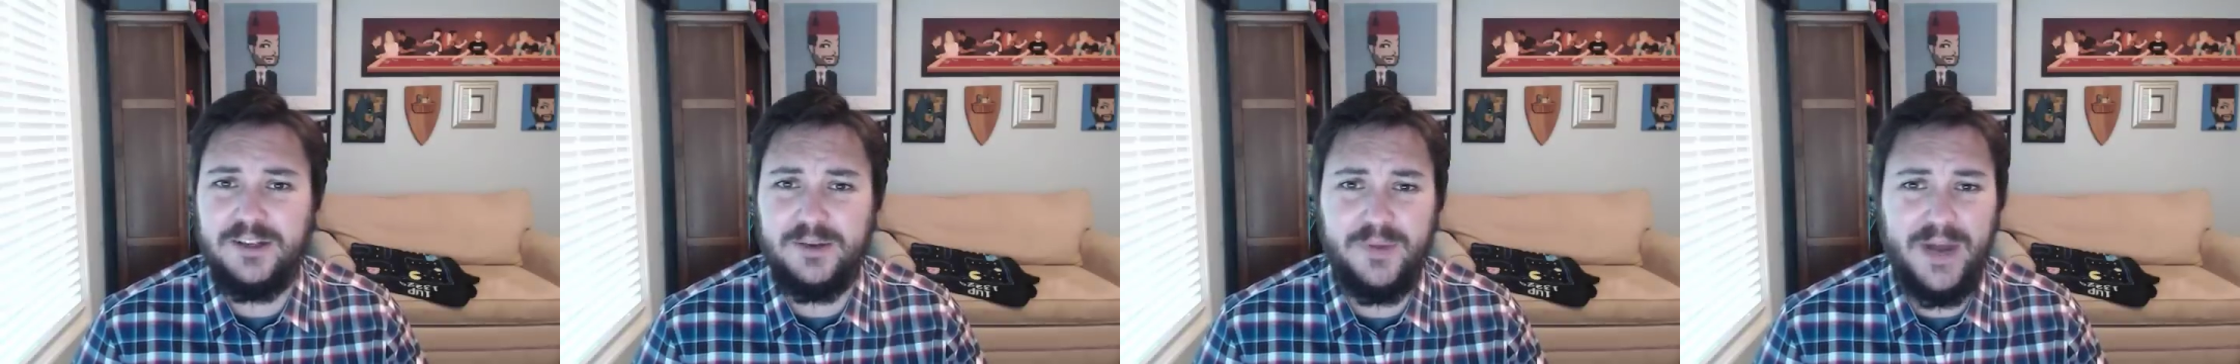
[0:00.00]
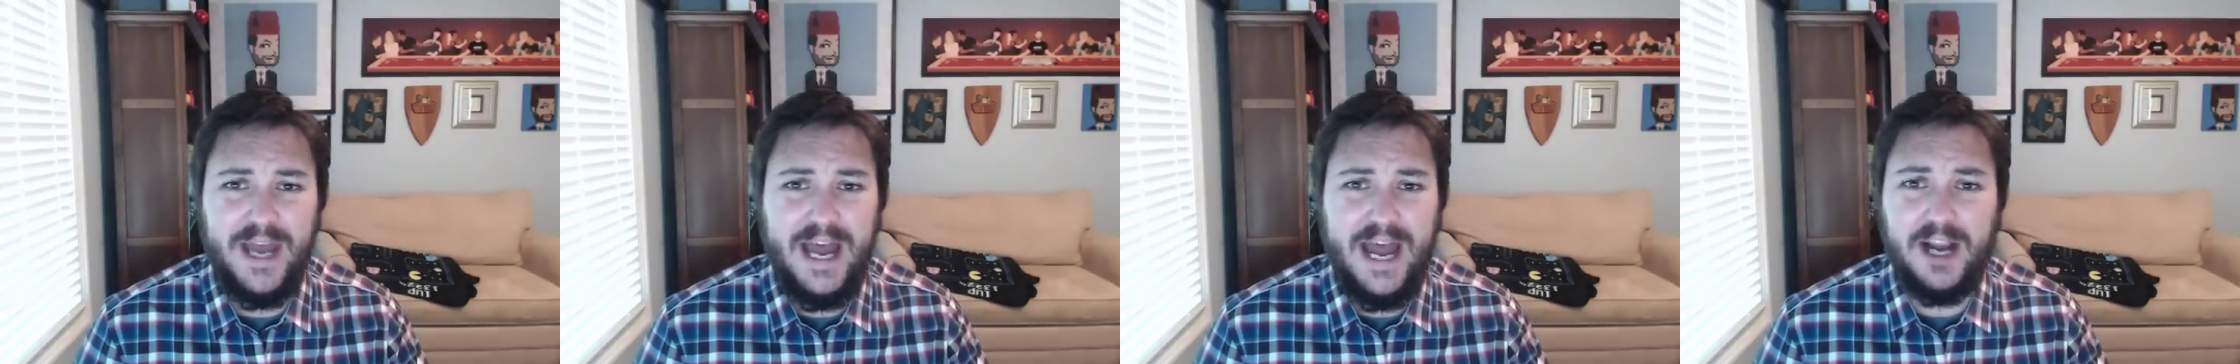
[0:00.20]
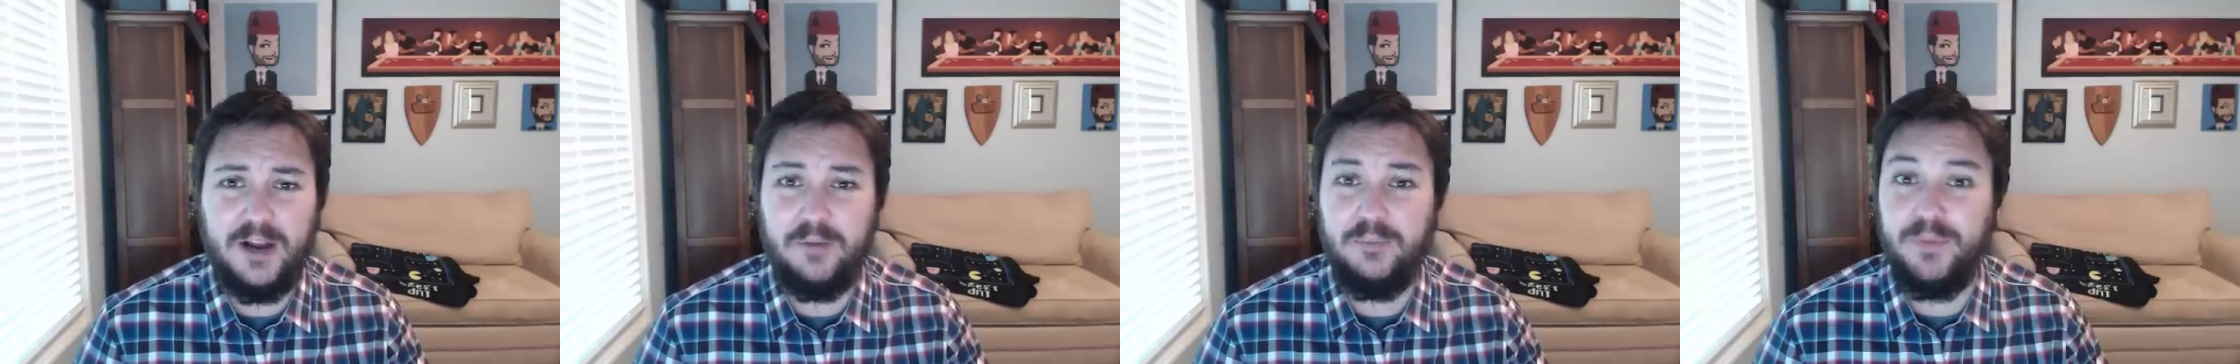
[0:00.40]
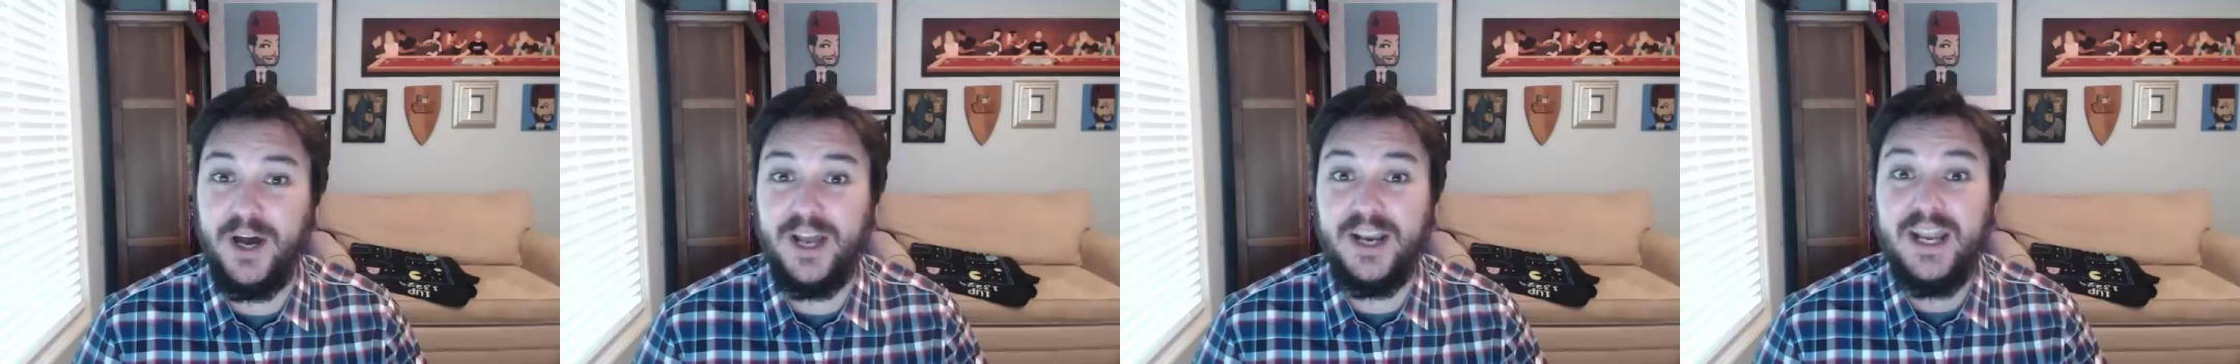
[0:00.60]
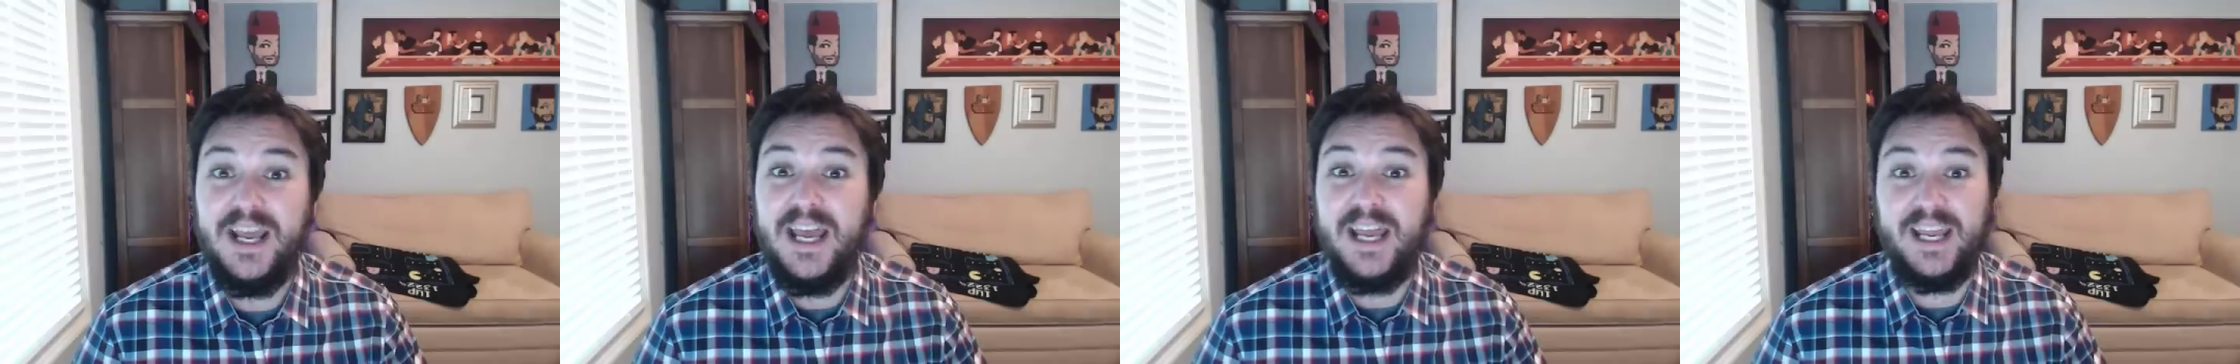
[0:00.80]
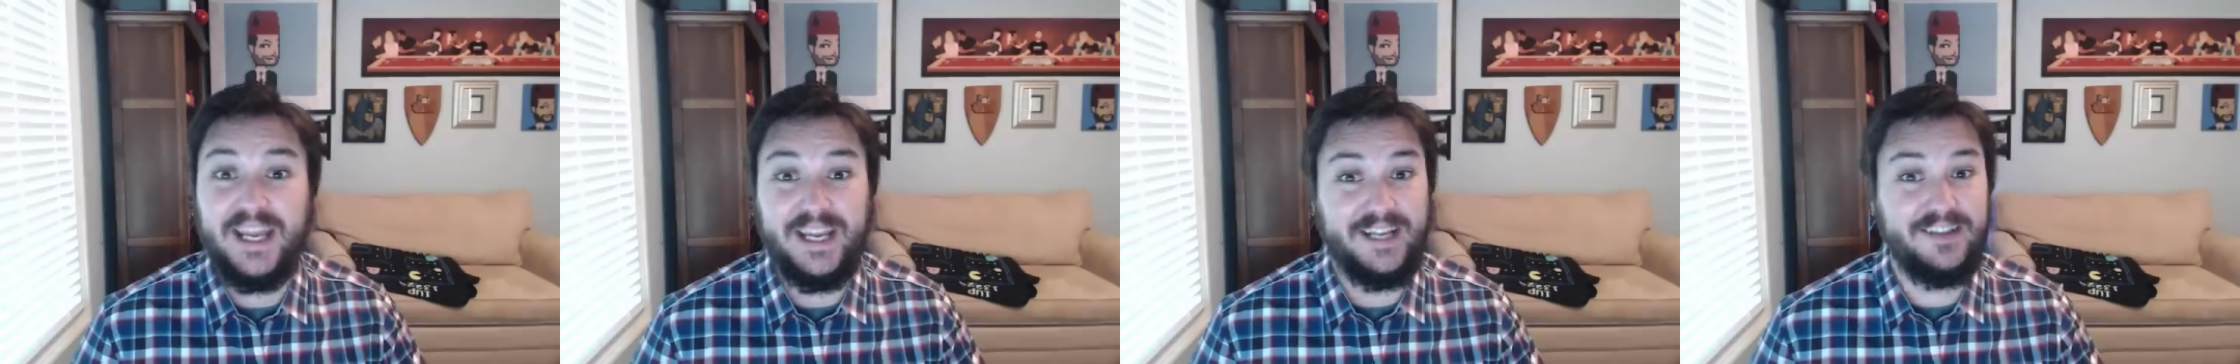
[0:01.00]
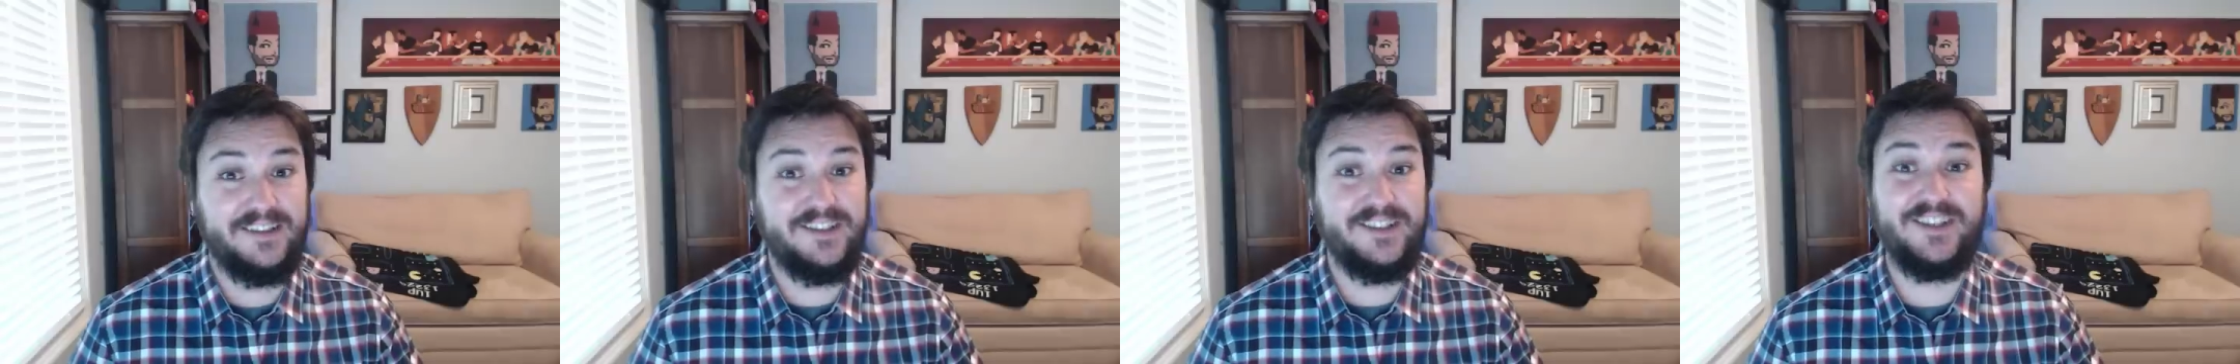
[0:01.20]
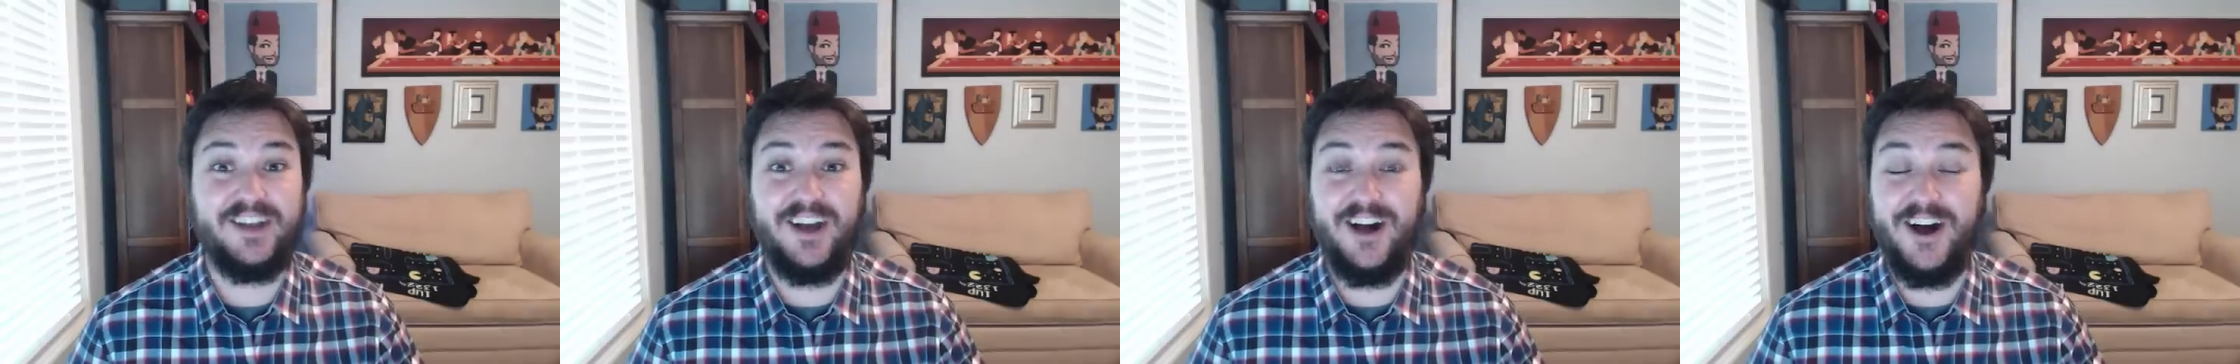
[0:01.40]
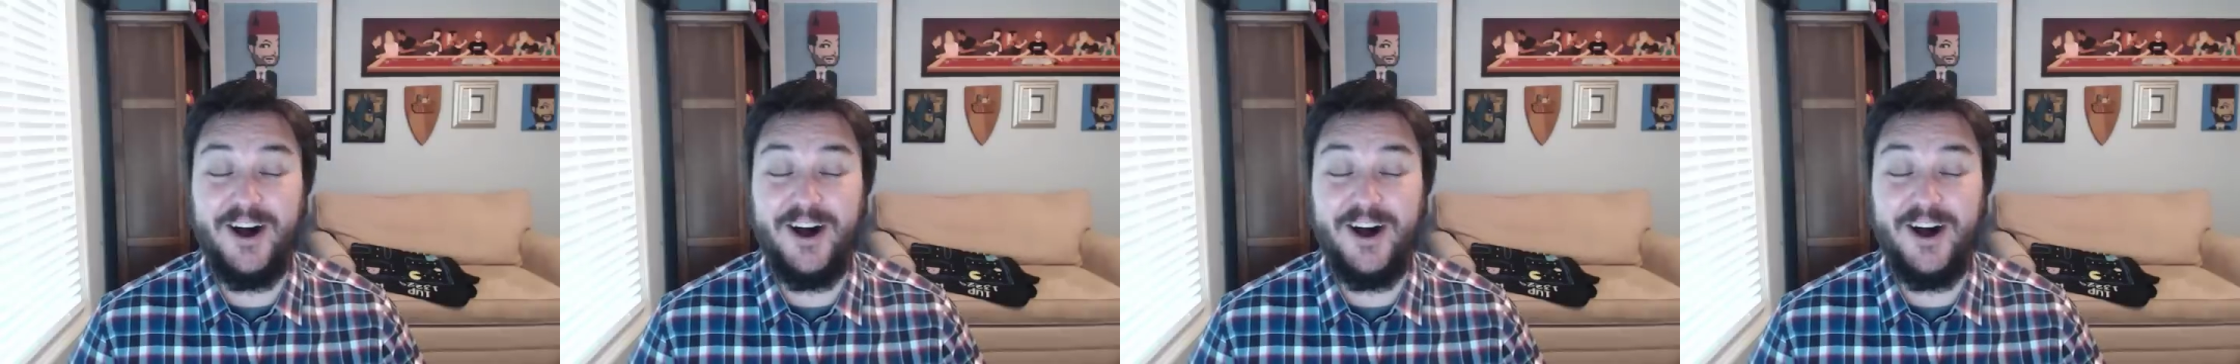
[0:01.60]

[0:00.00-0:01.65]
to back. But it's.